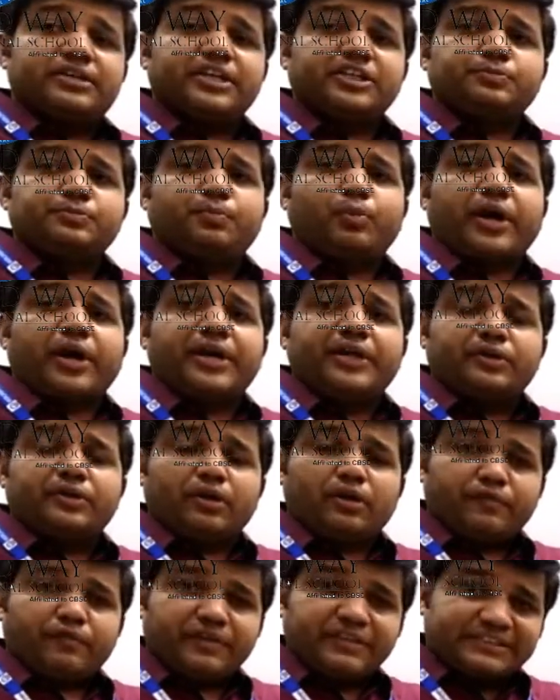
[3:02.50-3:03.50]
this point
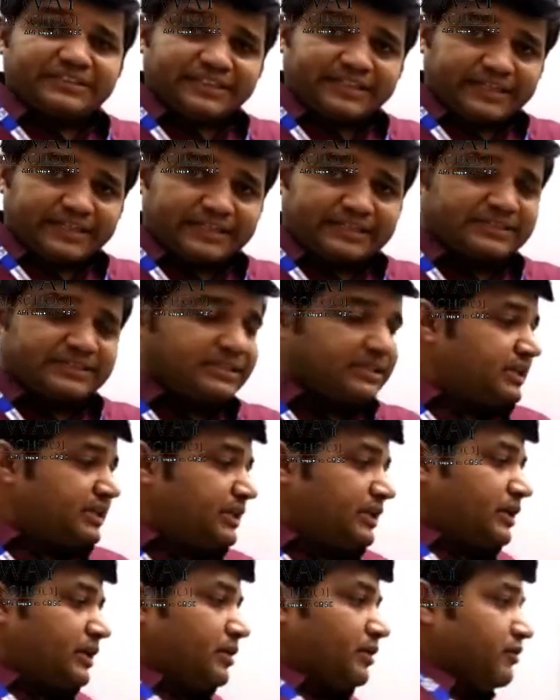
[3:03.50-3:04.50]
of incidence,
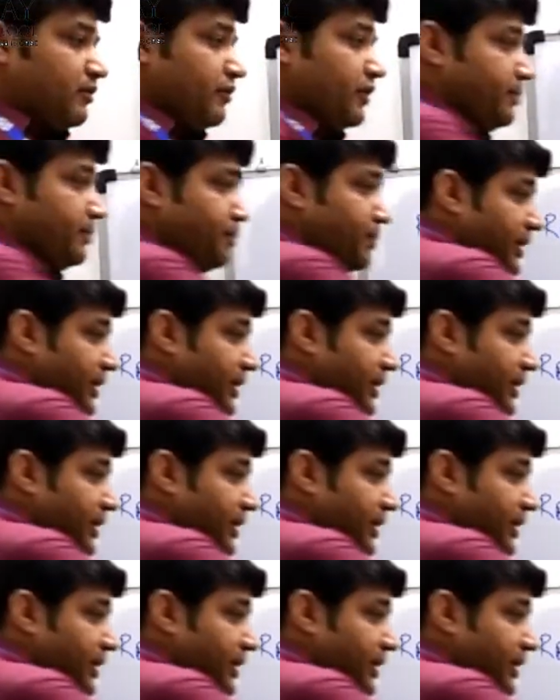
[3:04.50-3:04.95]
we